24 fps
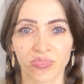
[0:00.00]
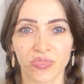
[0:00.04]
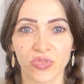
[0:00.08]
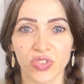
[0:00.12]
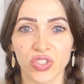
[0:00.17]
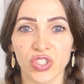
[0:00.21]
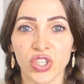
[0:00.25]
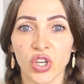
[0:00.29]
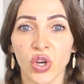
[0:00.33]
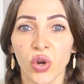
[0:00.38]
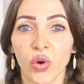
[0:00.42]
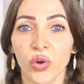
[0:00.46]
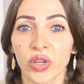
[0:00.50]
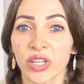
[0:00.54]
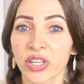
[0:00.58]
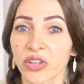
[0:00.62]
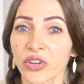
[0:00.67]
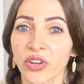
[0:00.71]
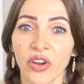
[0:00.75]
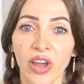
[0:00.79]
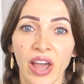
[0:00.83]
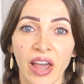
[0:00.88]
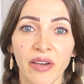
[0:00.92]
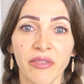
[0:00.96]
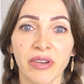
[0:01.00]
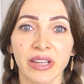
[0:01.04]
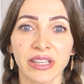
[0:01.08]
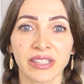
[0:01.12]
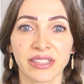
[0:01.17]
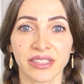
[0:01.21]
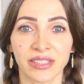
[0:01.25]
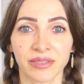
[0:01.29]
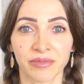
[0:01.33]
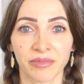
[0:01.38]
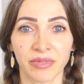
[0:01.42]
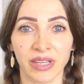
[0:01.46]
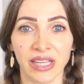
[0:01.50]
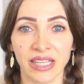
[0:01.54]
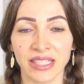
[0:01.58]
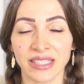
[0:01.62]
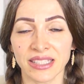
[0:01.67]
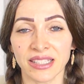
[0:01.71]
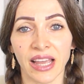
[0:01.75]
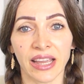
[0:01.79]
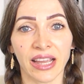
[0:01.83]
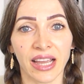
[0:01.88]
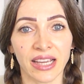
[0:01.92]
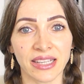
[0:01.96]
So here you have it.
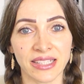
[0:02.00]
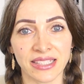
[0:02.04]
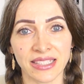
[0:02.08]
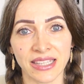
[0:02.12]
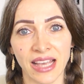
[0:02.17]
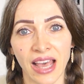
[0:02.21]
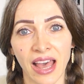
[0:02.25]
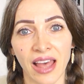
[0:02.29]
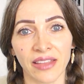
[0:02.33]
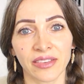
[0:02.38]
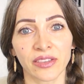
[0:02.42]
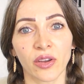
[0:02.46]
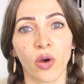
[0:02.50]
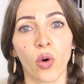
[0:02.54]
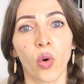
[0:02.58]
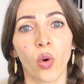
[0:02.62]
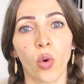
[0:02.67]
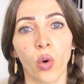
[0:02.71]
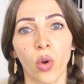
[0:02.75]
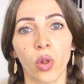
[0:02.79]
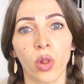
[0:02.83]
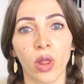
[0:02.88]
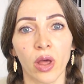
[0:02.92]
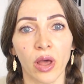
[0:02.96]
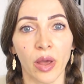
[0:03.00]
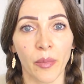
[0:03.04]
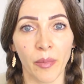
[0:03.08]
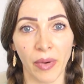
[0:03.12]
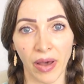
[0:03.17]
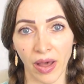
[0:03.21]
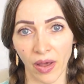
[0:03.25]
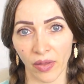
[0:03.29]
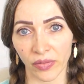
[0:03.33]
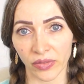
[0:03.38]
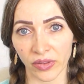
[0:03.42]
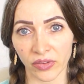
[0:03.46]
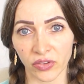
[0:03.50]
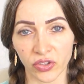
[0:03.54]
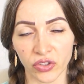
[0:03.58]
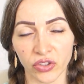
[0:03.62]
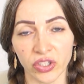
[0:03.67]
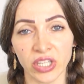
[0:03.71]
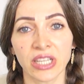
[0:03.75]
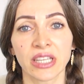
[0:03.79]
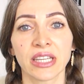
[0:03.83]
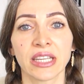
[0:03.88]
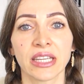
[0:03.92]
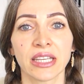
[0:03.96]
It's like I said, all about the
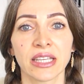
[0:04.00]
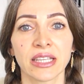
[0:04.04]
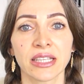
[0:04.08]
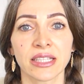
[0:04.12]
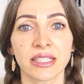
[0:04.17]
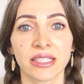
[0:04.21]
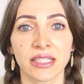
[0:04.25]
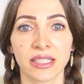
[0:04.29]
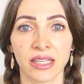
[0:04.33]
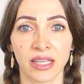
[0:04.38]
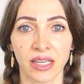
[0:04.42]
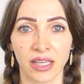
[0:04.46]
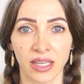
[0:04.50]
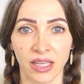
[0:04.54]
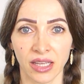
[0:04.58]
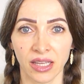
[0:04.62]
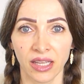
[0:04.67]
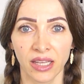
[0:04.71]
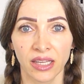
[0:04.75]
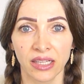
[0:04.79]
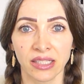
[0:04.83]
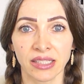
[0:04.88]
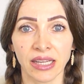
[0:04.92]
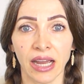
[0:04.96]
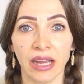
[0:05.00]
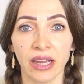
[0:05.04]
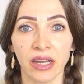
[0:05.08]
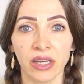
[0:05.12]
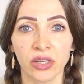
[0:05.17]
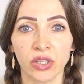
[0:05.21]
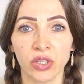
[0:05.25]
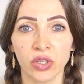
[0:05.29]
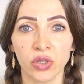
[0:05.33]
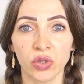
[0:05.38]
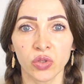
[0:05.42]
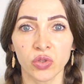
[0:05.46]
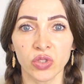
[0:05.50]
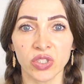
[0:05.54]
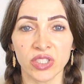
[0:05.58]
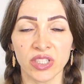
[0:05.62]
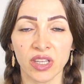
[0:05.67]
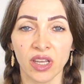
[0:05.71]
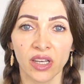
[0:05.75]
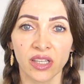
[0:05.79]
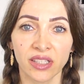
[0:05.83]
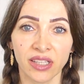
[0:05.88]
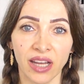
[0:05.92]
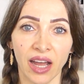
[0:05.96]
three Ds,
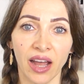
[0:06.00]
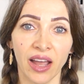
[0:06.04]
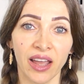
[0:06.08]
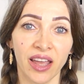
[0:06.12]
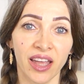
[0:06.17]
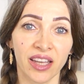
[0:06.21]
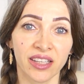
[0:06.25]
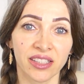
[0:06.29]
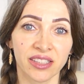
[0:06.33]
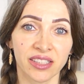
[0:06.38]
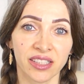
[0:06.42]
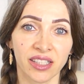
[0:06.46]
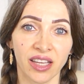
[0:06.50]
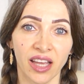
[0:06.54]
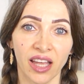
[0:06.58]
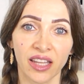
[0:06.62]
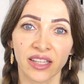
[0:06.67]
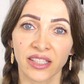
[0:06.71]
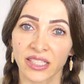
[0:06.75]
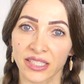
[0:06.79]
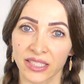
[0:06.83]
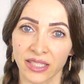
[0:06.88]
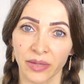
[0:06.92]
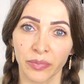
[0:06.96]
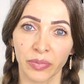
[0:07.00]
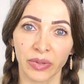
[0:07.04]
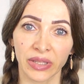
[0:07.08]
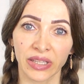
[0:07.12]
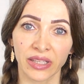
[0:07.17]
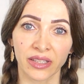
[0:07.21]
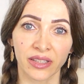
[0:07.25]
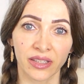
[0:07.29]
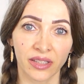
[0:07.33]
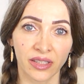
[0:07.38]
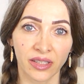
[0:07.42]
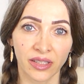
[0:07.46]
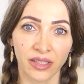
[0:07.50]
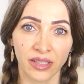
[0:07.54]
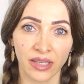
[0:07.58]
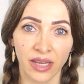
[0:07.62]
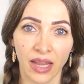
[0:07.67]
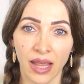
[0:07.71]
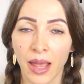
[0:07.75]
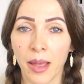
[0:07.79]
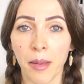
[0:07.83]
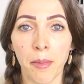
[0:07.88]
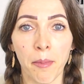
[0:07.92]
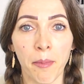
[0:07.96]
diagnose, diet, and discipline
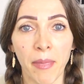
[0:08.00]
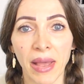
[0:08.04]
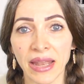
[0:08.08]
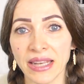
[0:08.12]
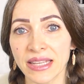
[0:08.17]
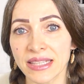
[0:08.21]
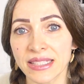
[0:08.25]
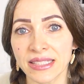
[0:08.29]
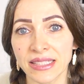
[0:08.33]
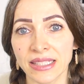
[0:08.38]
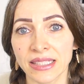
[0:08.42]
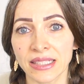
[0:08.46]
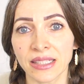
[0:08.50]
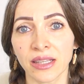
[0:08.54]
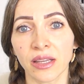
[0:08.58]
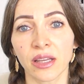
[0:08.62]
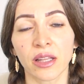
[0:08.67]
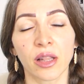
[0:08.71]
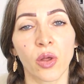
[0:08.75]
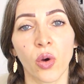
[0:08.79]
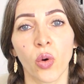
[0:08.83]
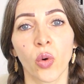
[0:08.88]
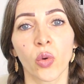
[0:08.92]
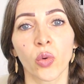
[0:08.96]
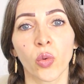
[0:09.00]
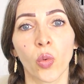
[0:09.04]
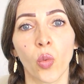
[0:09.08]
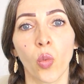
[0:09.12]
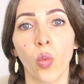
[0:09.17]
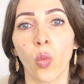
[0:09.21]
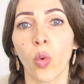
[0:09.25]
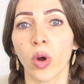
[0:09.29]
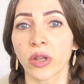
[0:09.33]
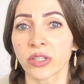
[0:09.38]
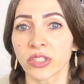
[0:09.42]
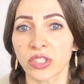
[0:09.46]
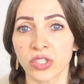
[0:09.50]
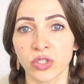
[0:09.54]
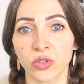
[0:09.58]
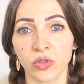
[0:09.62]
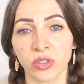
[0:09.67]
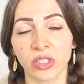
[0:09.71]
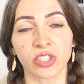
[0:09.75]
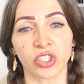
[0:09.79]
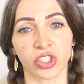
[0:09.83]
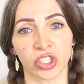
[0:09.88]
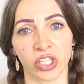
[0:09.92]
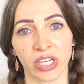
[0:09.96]
medicine alone won't do
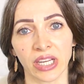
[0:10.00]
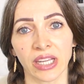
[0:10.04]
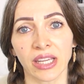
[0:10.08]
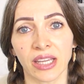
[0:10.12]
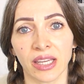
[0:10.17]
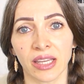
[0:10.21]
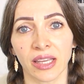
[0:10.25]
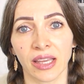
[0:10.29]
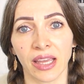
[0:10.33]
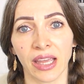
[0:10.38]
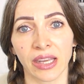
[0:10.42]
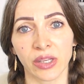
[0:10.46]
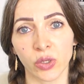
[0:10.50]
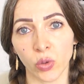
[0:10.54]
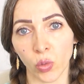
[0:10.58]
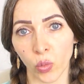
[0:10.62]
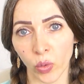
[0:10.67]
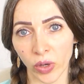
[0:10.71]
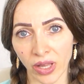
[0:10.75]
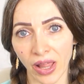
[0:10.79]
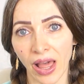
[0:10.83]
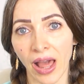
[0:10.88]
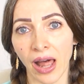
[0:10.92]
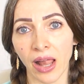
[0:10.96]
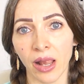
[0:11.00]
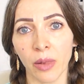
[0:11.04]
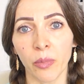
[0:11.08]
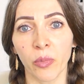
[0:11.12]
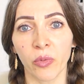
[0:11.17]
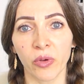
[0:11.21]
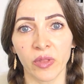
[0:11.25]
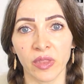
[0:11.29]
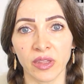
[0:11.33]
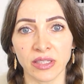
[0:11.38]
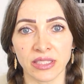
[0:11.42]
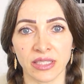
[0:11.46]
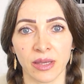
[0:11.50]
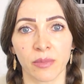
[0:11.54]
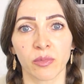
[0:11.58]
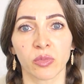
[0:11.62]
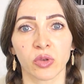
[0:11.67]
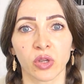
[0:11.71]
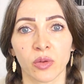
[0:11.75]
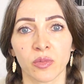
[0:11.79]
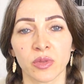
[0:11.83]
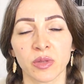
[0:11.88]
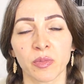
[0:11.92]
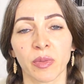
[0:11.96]
the trick. It will help with the
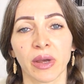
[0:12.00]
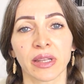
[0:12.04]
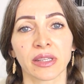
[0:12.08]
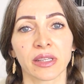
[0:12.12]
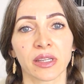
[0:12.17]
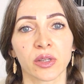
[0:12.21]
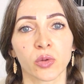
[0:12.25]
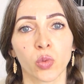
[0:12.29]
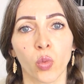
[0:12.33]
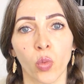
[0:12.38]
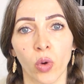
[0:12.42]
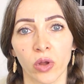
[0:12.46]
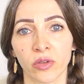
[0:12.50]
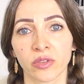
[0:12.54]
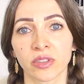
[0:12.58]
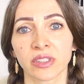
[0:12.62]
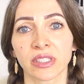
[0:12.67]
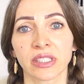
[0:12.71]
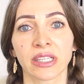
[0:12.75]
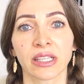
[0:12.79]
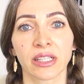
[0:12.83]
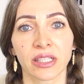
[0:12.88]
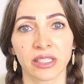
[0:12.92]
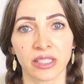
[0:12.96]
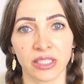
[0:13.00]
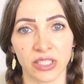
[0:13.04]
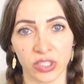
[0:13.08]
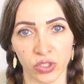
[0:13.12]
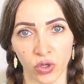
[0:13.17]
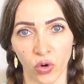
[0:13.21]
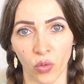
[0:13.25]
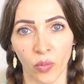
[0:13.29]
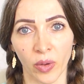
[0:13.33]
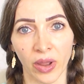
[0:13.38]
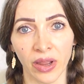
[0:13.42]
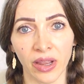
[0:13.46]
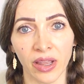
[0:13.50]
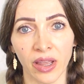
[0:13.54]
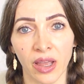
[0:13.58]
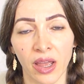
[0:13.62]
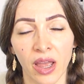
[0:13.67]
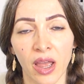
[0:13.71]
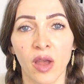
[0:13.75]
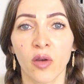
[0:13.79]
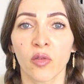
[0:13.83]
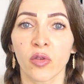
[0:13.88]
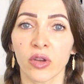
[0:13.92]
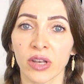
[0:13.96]
symptoms, but it won't heal the stomach.
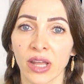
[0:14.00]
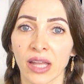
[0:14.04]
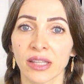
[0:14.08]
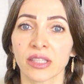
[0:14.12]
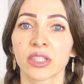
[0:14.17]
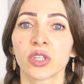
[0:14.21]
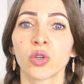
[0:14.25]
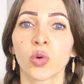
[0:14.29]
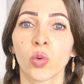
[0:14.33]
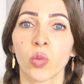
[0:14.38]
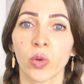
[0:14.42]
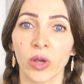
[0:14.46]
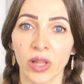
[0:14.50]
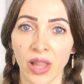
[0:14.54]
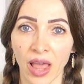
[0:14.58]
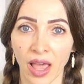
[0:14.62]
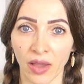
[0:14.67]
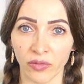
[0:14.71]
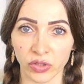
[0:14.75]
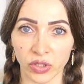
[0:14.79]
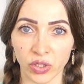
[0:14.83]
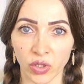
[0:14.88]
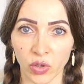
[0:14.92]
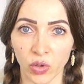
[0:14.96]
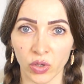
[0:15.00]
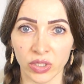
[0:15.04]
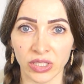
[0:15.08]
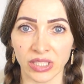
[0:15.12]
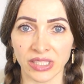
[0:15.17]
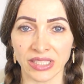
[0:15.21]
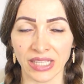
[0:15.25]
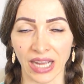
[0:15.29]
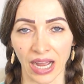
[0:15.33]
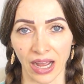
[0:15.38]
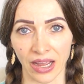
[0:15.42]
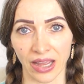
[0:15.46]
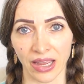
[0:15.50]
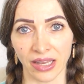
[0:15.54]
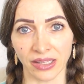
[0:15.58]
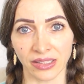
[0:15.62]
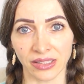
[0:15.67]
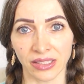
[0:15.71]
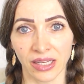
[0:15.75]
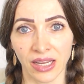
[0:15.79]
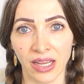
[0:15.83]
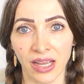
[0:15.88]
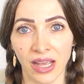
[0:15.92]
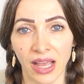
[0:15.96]
For that, you will have to go on a
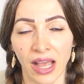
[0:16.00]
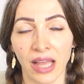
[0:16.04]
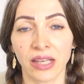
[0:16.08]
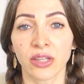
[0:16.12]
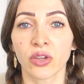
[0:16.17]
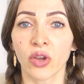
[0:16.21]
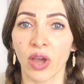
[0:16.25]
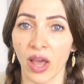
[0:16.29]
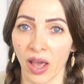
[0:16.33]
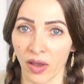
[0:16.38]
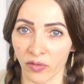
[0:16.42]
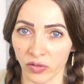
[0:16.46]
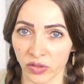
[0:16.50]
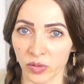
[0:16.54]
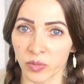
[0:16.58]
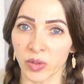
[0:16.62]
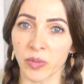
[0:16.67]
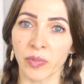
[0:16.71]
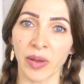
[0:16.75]
diet and you have to be